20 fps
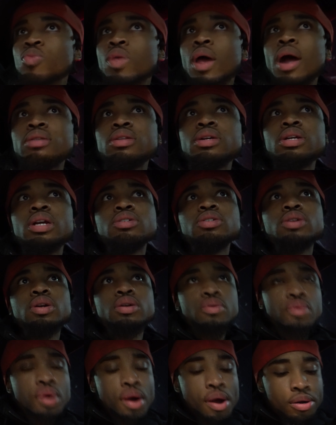I think they
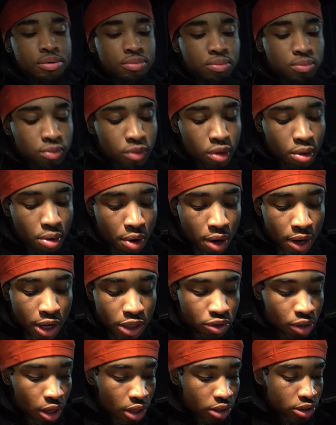turning around. Are they
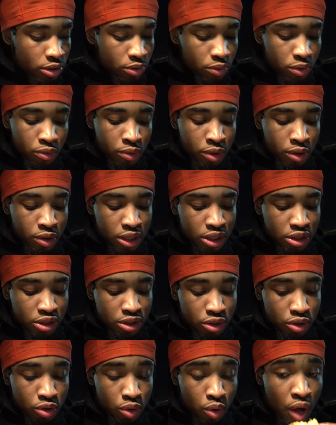trying to see what real niggas
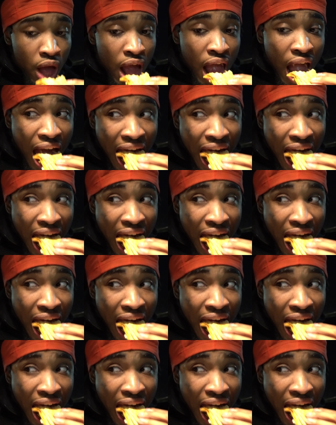is doing?